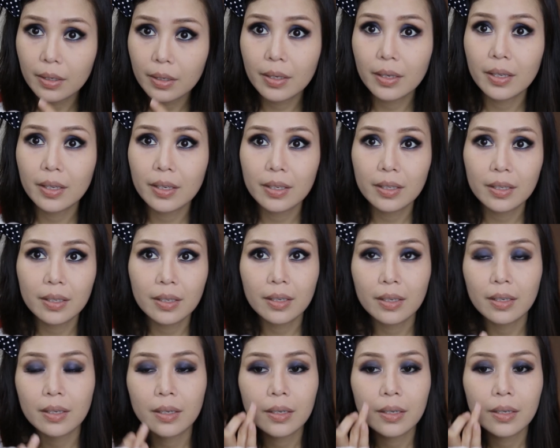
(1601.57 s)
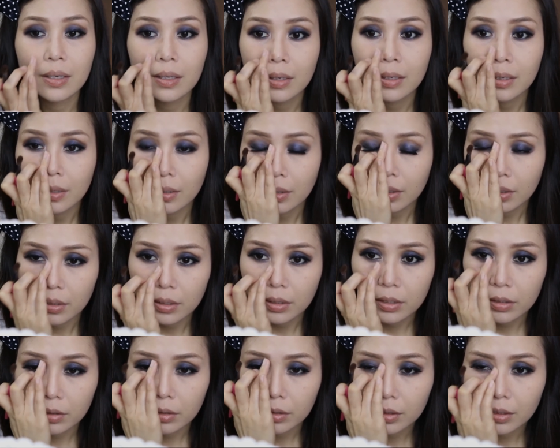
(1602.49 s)
any
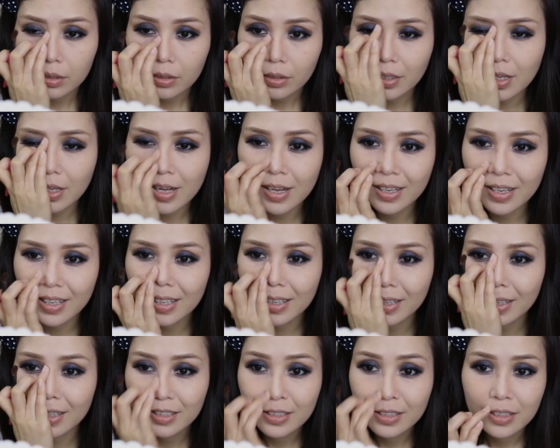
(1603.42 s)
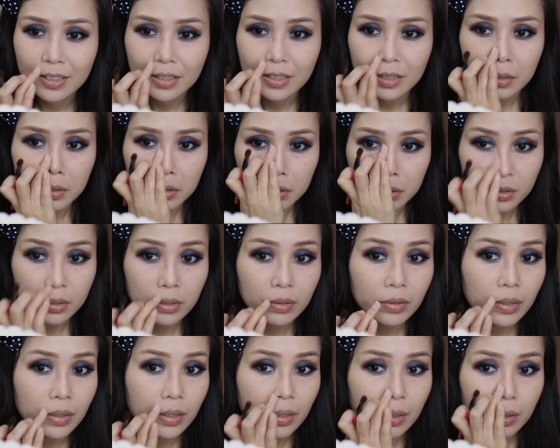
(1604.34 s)
needle at all. So
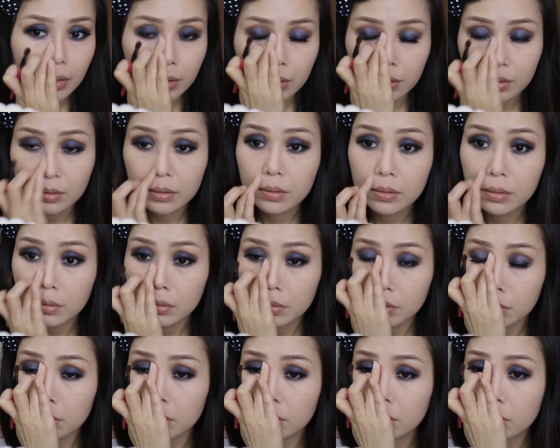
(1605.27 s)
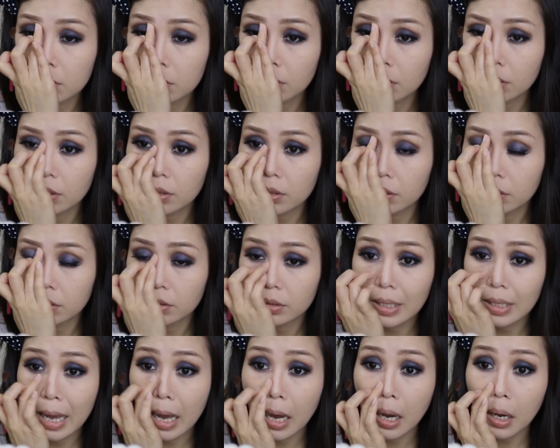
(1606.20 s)
yeah, this is
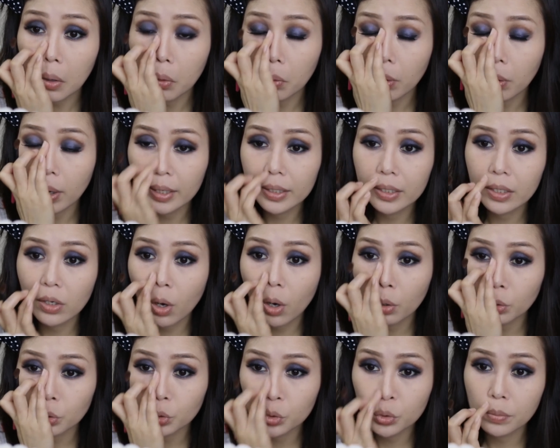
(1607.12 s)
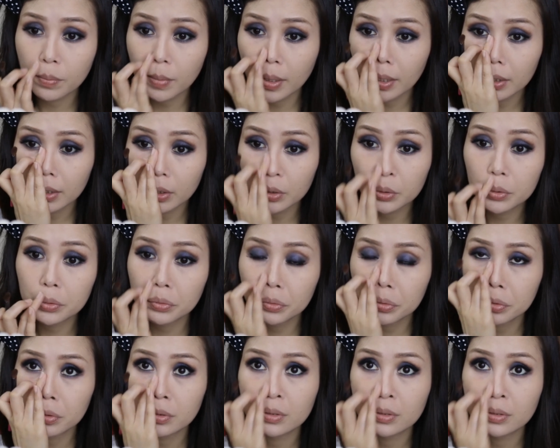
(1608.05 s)
how I contour my nose.